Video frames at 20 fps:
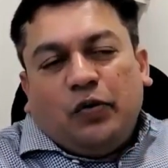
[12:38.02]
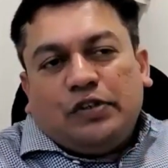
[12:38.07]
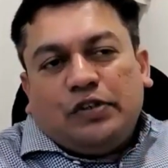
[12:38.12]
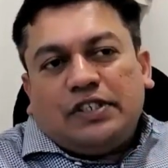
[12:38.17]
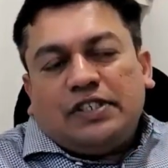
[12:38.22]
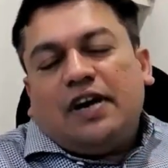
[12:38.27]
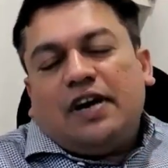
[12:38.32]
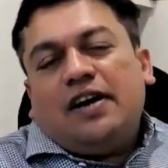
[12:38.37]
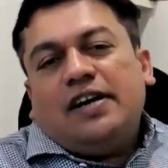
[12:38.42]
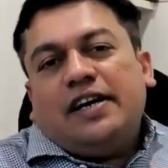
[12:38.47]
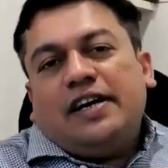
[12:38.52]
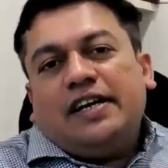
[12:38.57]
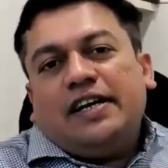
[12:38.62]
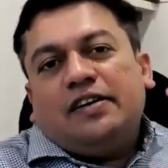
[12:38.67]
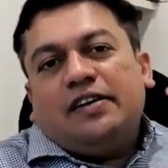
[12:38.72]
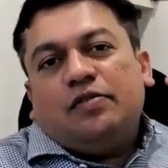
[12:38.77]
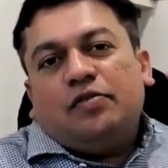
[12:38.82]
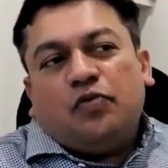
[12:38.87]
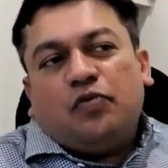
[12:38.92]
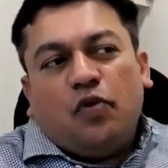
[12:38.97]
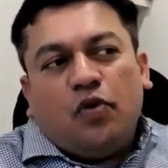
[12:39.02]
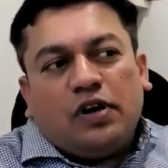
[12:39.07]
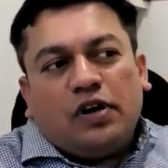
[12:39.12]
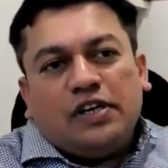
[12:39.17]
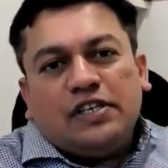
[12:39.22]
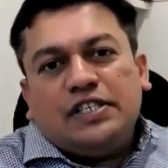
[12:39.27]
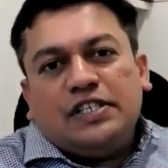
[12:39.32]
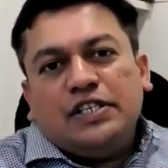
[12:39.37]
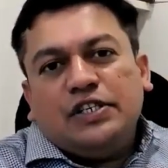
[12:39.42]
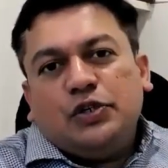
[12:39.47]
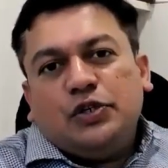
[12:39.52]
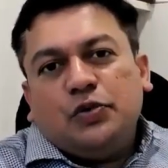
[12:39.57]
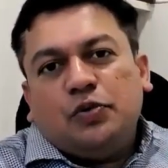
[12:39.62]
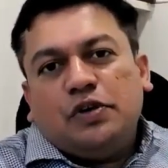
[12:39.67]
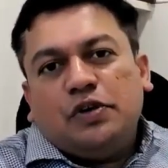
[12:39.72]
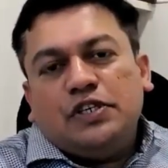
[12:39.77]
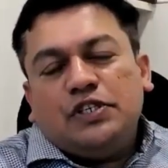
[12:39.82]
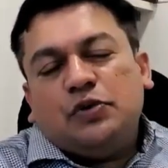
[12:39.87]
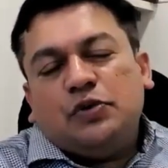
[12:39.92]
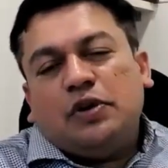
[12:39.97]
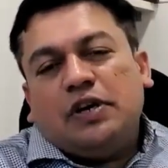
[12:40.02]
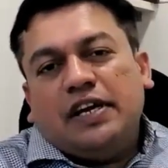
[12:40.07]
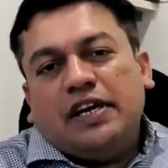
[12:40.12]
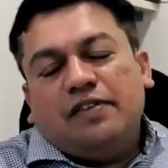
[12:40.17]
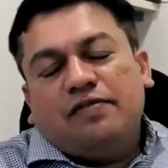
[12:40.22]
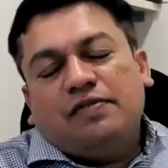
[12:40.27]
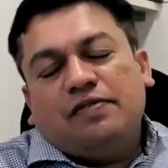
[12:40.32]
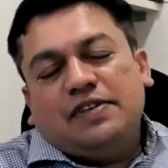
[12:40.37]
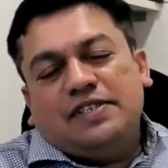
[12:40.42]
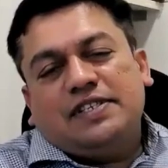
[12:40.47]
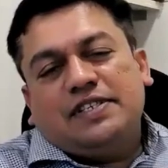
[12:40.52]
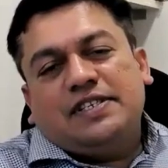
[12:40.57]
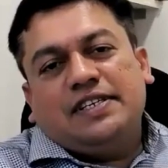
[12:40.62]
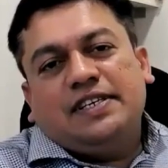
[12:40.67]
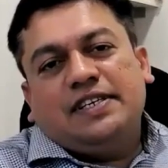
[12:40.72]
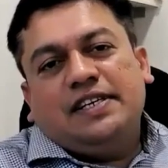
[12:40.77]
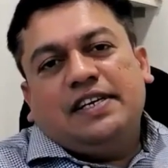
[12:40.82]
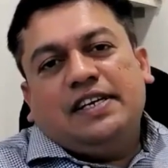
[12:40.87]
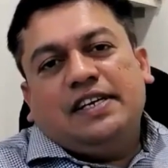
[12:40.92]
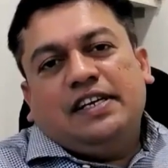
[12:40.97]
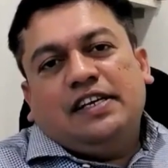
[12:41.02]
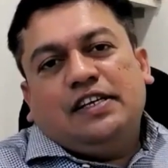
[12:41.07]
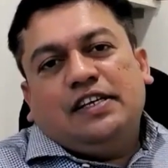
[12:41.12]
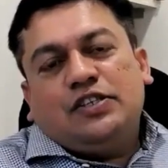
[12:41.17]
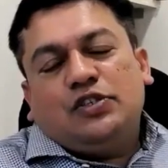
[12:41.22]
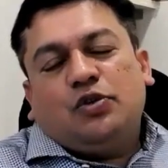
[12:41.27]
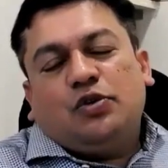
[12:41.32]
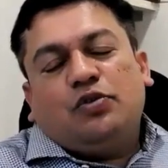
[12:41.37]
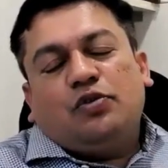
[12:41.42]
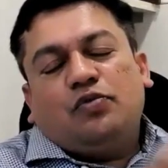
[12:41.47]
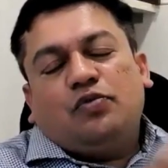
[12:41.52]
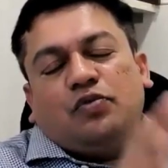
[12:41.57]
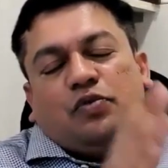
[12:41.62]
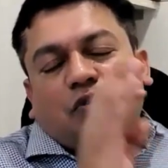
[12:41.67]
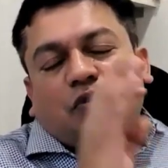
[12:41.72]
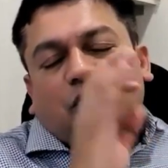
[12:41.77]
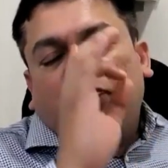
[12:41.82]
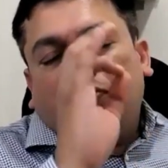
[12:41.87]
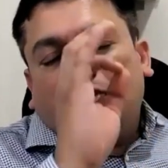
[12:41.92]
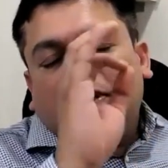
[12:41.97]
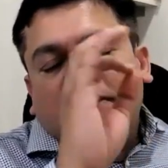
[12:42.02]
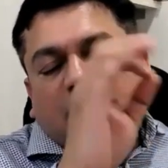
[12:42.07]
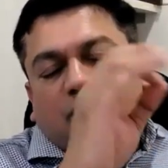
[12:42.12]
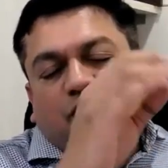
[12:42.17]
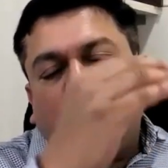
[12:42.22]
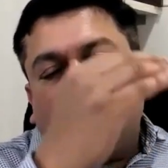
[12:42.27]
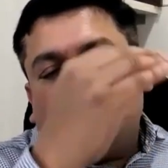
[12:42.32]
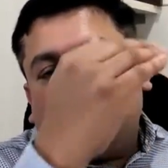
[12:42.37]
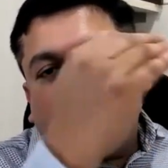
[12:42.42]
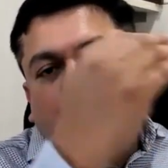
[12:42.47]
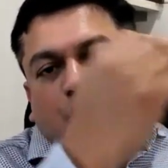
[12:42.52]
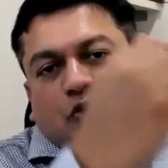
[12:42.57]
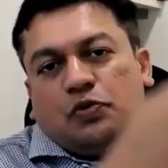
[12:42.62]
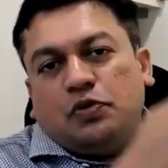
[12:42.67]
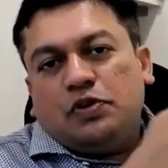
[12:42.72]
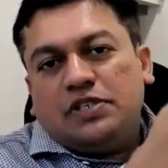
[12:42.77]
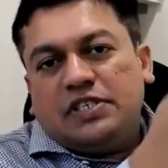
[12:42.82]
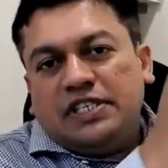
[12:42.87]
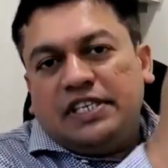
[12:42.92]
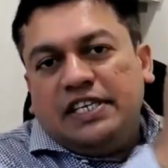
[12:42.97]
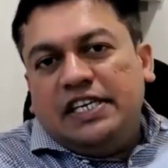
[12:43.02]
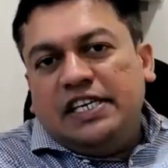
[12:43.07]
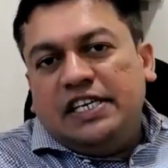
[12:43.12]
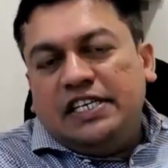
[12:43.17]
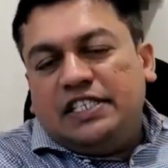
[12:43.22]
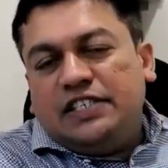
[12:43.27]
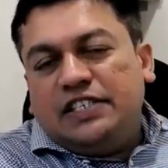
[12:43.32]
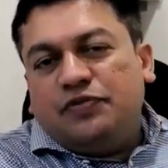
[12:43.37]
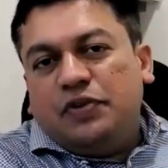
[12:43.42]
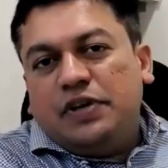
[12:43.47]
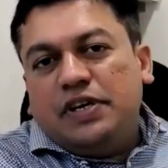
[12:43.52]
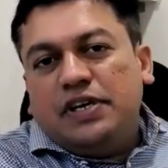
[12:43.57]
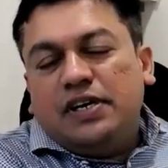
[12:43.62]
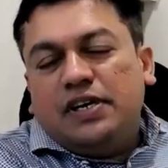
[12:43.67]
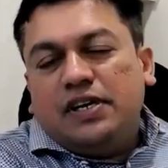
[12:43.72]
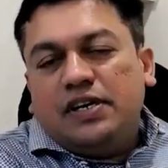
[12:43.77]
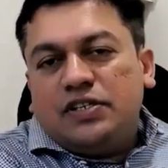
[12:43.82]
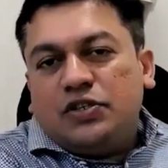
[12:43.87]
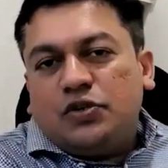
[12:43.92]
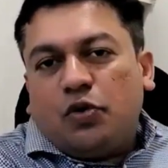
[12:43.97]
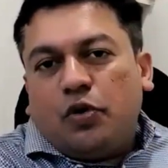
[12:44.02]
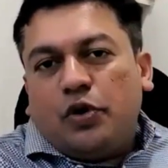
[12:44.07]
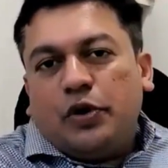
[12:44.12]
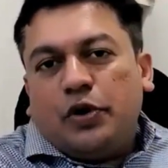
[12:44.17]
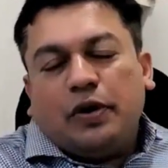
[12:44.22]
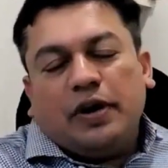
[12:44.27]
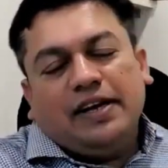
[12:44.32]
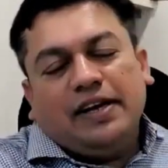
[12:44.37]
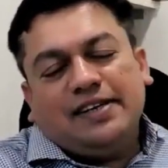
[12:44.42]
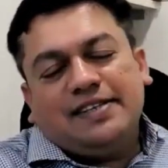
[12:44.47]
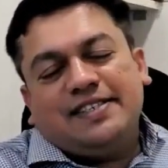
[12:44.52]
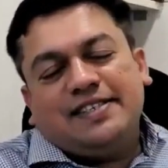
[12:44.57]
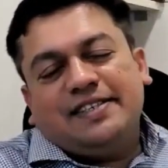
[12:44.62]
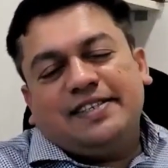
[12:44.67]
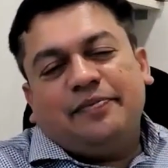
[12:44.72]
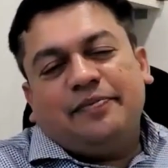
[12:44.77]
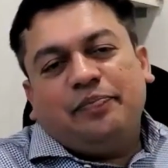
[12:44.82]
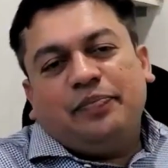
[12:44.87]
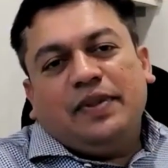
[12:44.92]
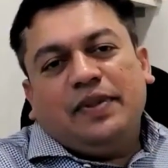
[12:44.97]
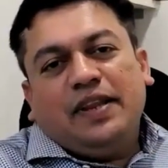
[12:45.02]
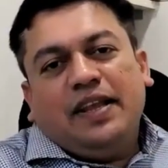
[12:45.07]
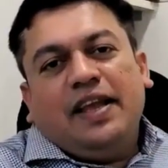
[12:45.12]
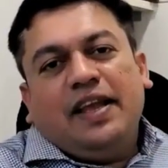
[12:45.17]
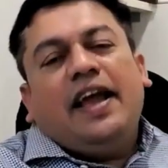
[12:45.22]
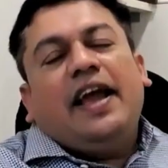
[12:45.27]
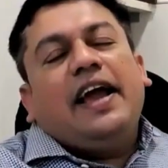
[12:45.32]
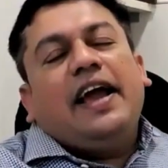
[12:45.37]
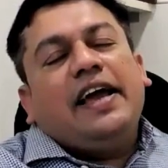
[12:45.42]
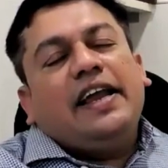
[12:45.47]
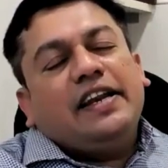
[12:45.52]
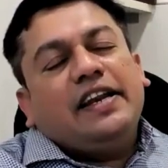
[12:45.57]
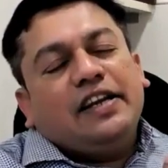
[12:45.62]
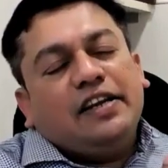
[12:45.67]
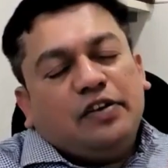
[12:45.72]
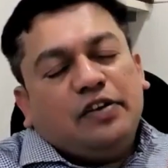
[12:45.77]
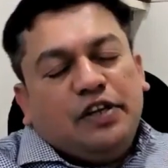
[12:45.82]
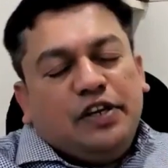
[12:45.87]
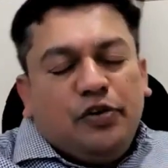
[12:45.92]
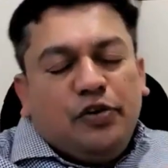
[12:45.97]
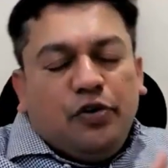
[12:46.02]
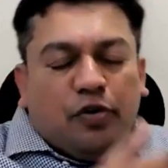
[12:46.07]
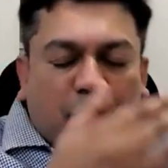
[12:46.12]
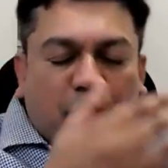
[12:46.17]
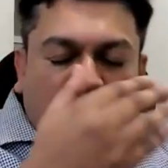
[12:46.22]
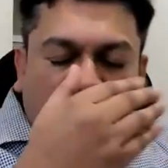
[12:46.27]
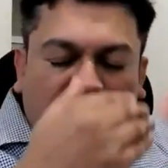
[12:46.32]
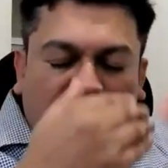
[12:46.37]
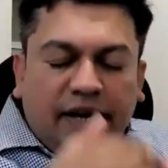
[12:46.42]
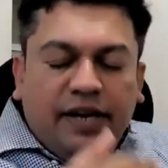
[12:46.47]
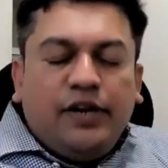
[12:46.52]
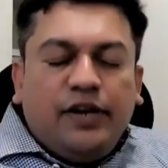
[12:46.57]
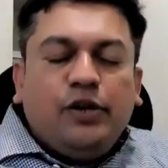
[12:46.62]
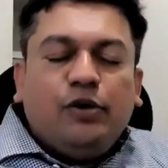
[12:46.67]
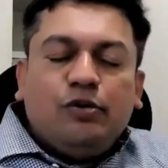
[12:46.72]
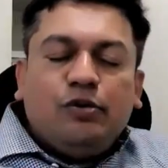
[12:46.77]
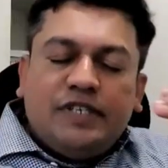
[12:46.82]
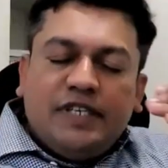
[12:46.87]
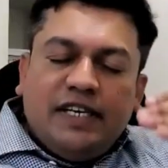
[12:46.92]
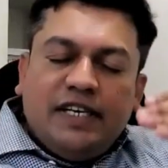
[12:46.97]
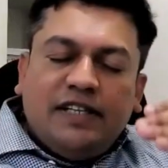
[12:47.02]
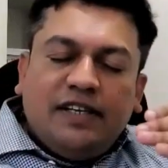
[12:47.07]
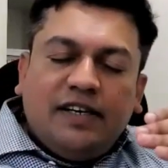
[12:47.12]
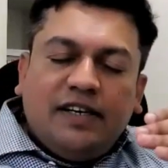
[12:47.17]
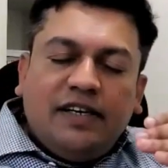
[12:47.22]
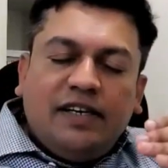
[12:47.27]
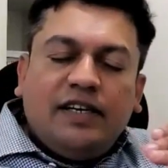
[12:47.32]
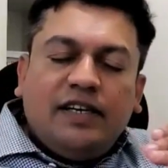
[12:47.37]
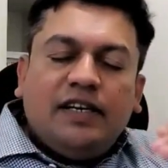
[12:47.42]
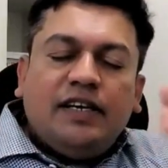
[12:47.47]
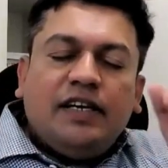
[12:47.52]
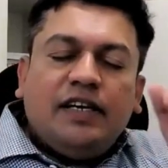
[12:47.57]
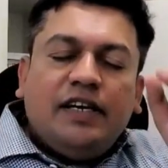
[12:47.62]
start focusing towards your leg first. So first focus towards each fingers on your legs. And in your mind, you say that